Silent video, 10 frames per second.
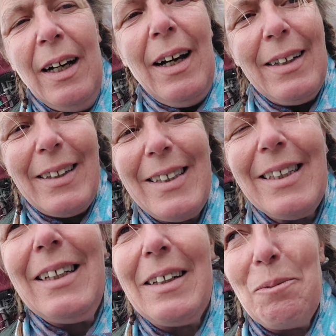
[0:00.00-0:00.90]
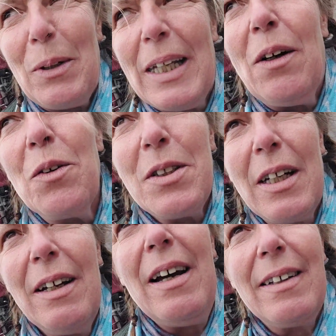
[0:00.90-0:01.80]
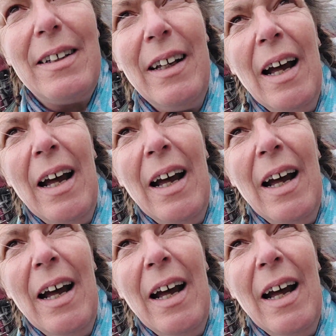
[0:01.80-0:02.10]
And I said, but they also had